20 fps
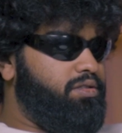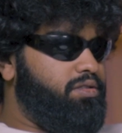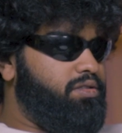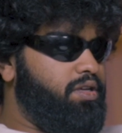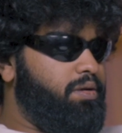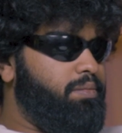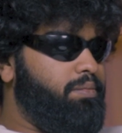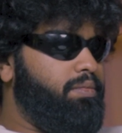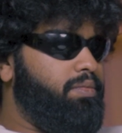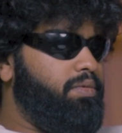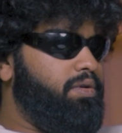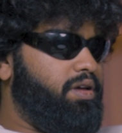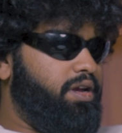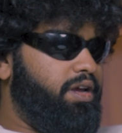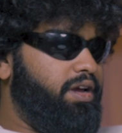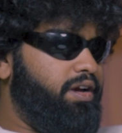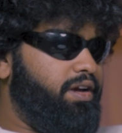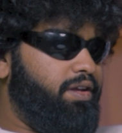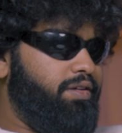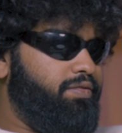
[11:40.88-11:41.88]
some
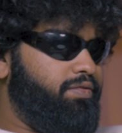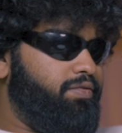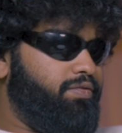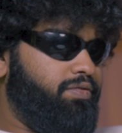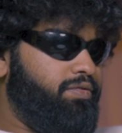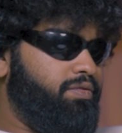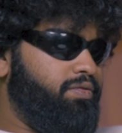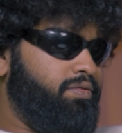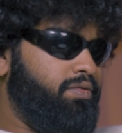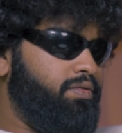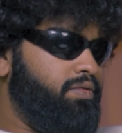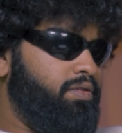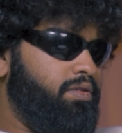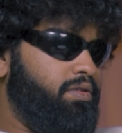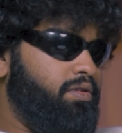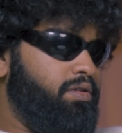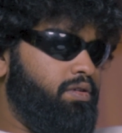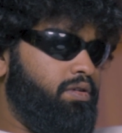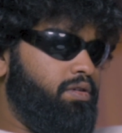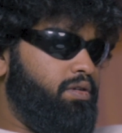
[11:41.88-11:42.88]
creative
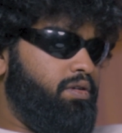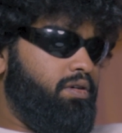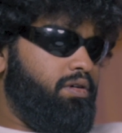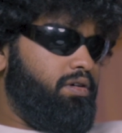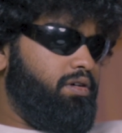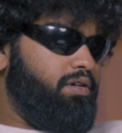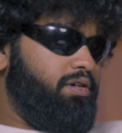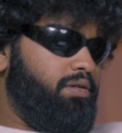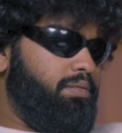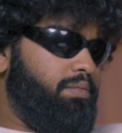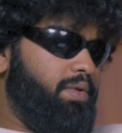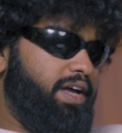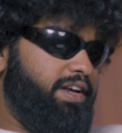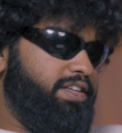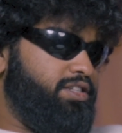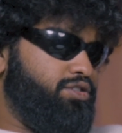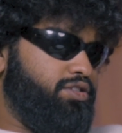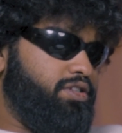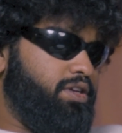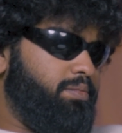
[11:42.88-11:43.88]
uh,
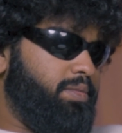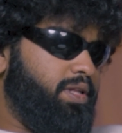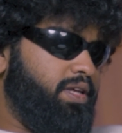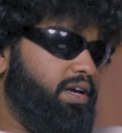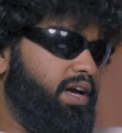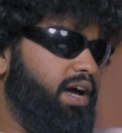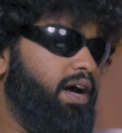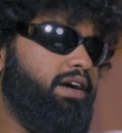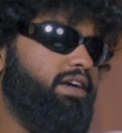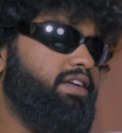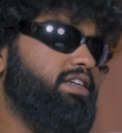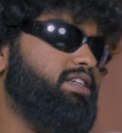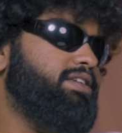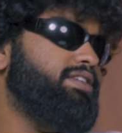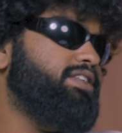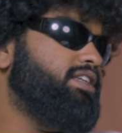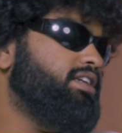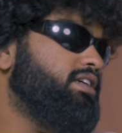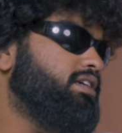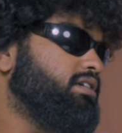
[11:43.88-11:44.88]
manager or something at
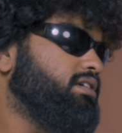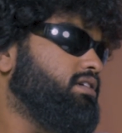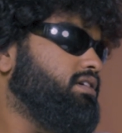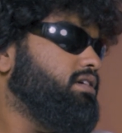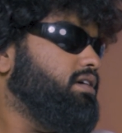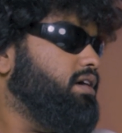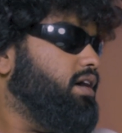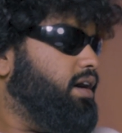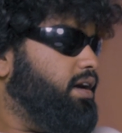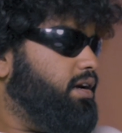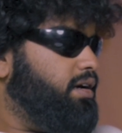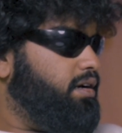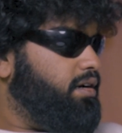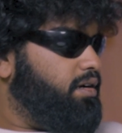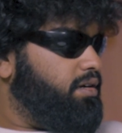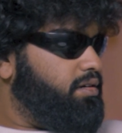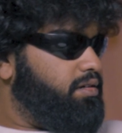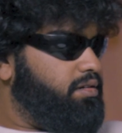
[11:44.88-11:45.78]
Yeezy, and